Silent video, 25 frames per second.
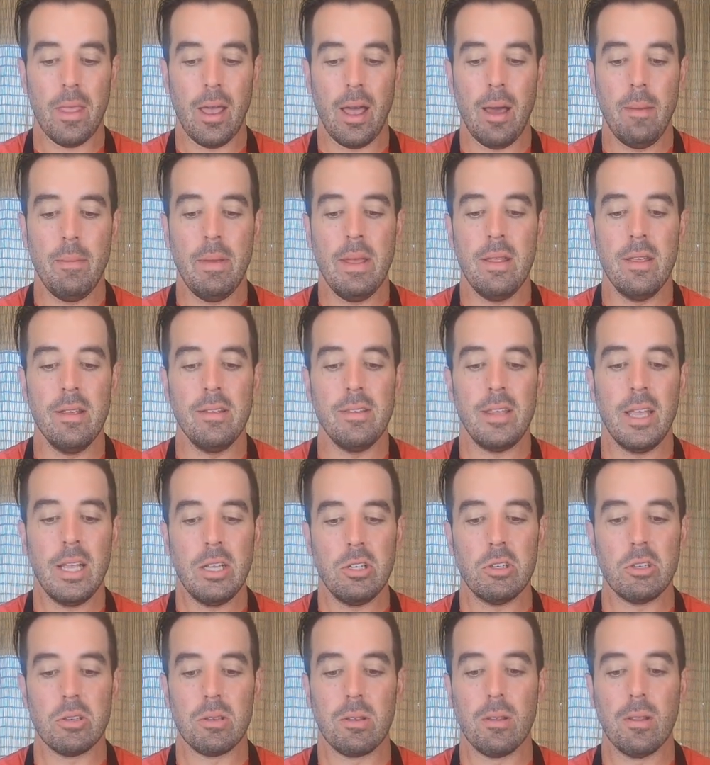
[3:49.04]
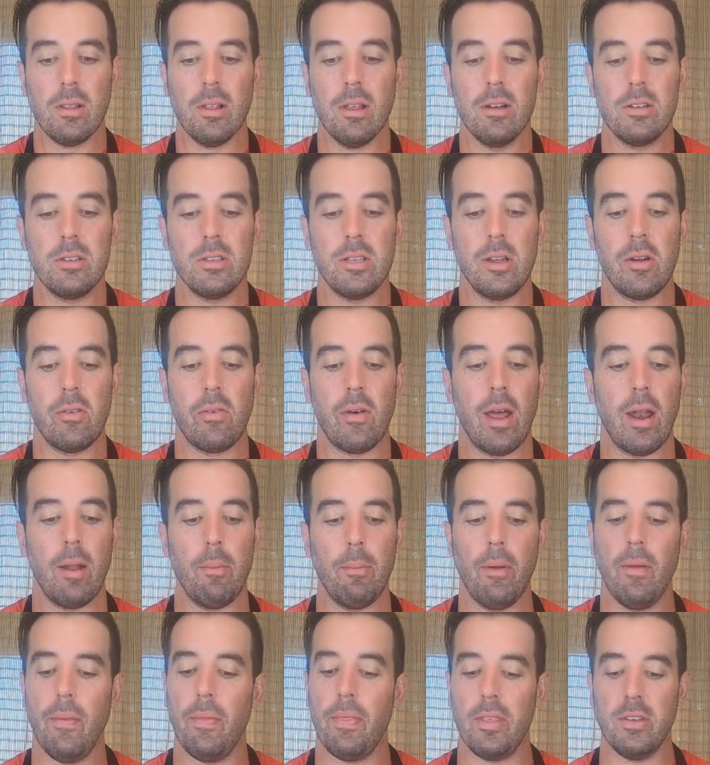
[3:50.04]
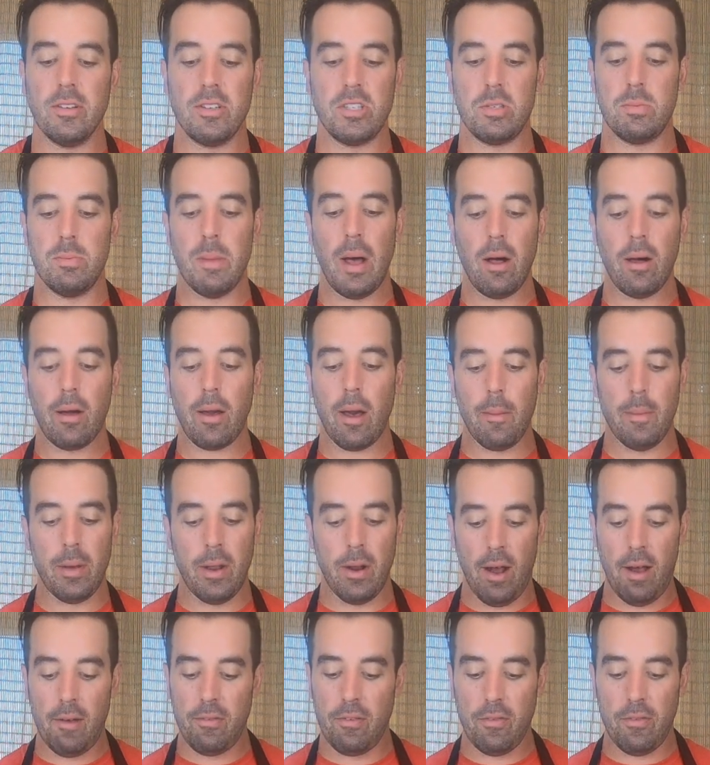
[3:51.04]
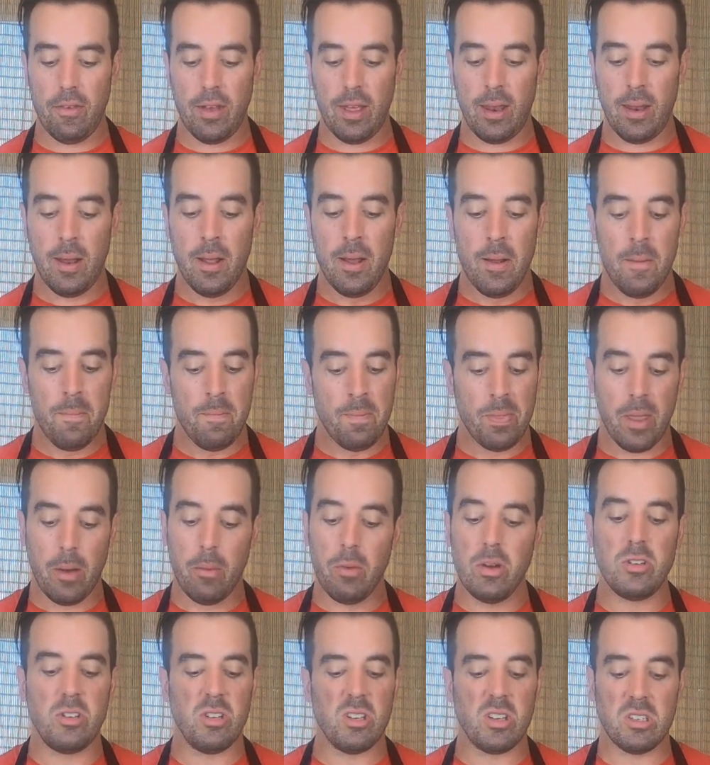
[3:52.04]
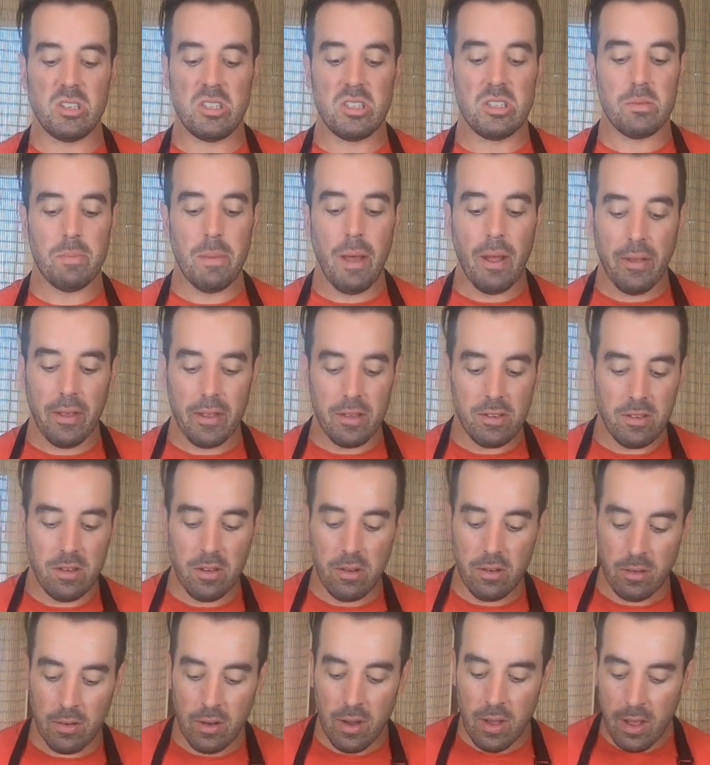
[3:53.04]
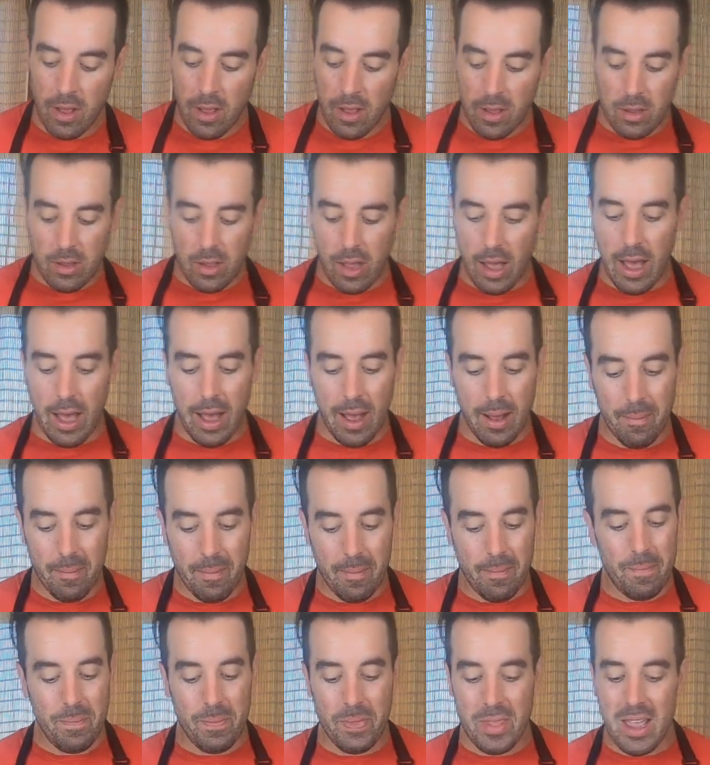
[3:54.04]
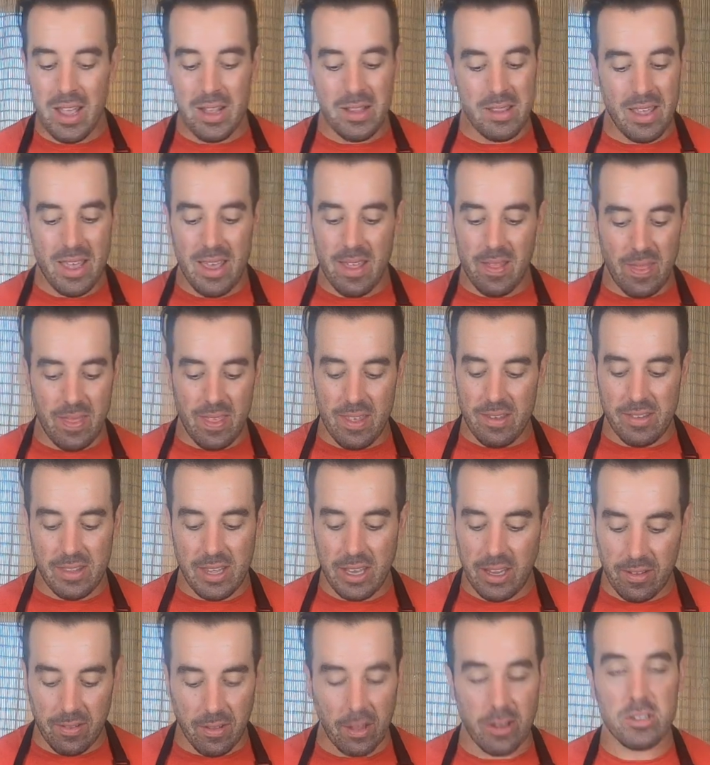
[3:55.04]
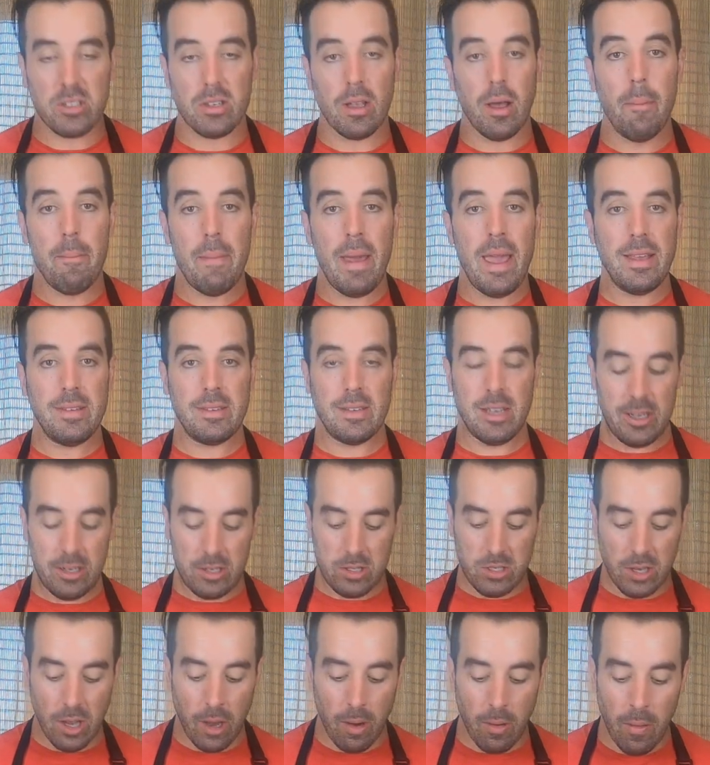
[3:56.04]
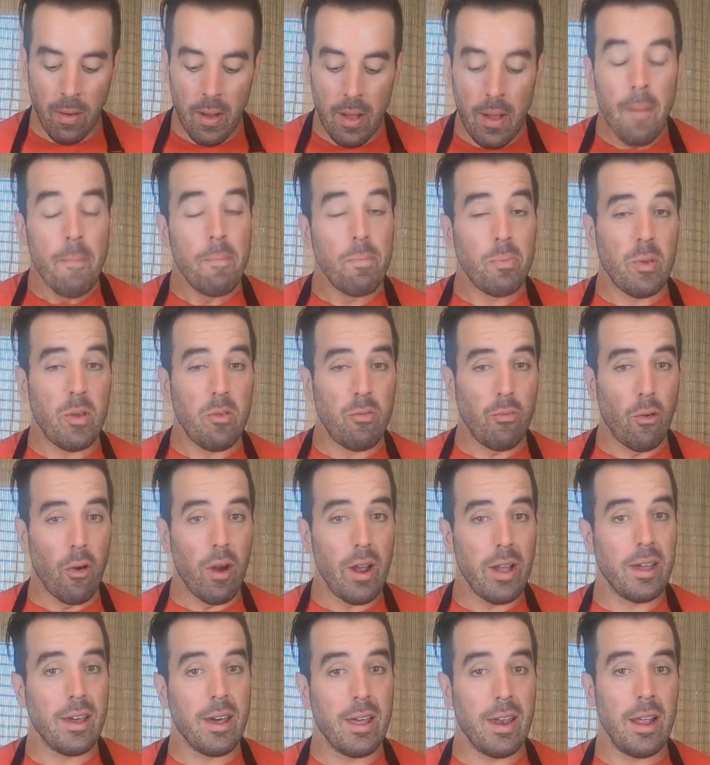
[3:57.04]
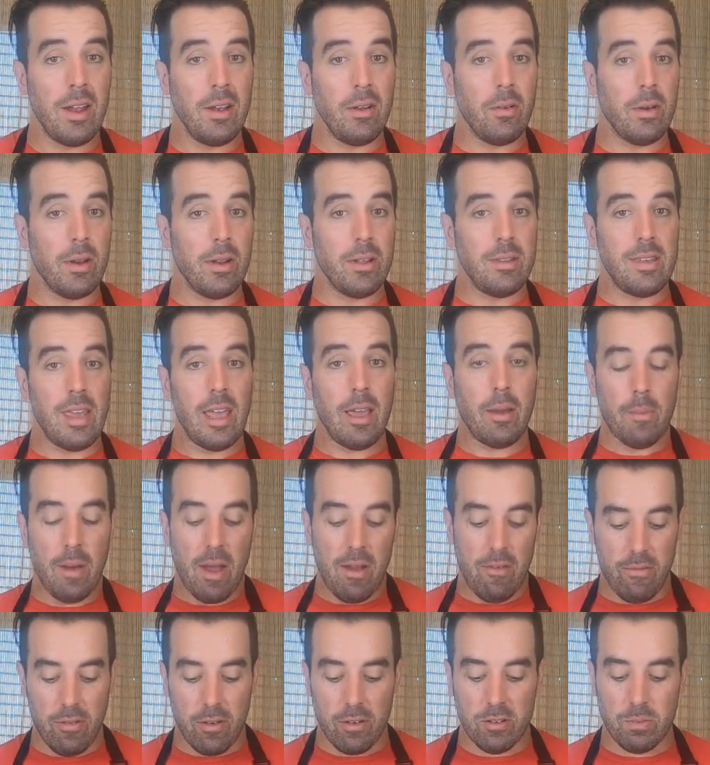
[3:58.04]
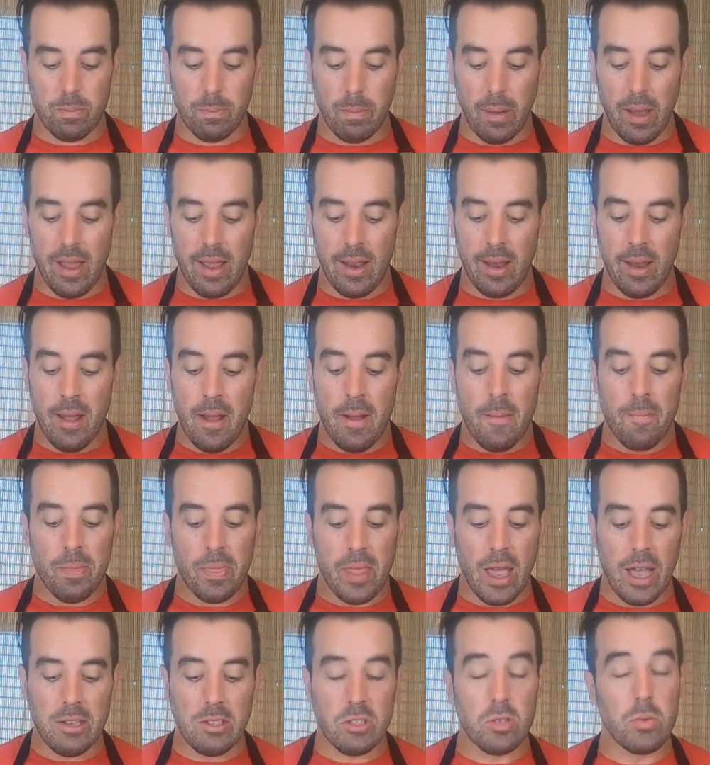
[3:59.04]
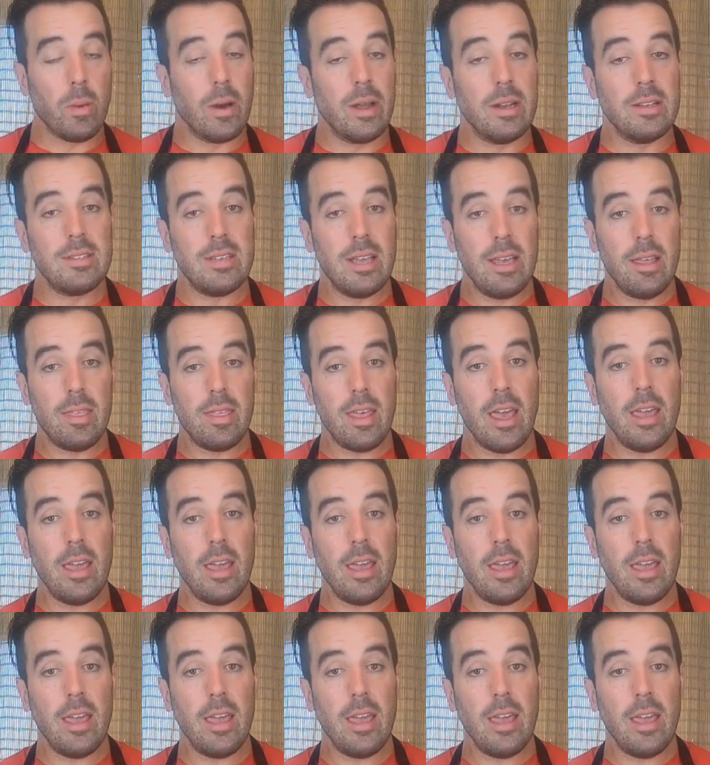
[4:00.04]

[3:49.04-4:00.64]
I mean, this thing just looks incredible. The smell coming off of it, I wish you could smell it too. This thing looks amazing. So before I cut into it and take my first bite, I just want to say